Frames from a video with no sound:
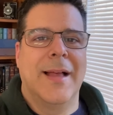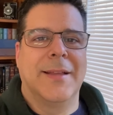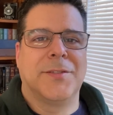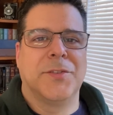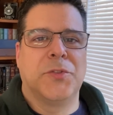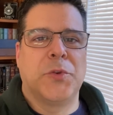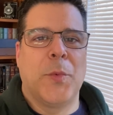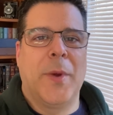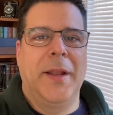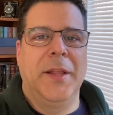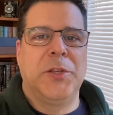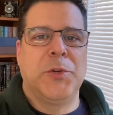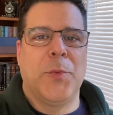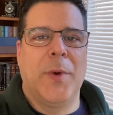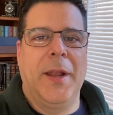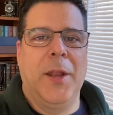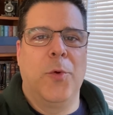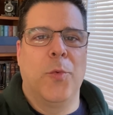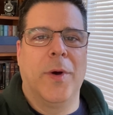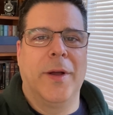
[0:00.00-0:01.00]
of
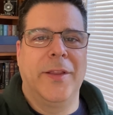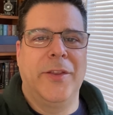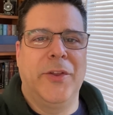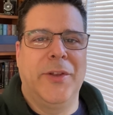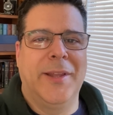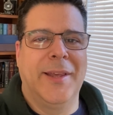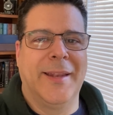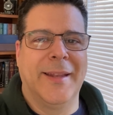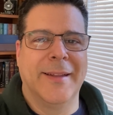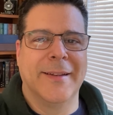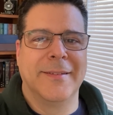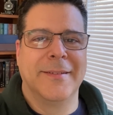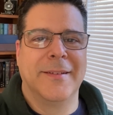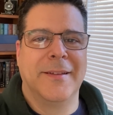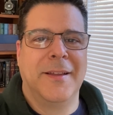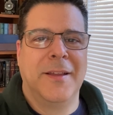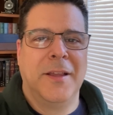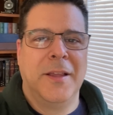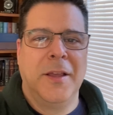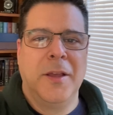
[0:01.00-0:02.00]
2021, you did it.
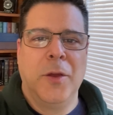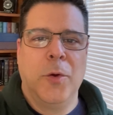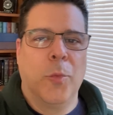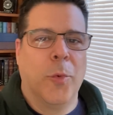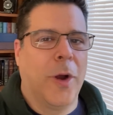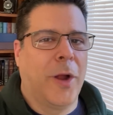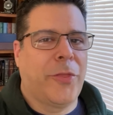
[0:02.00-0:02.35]
Worked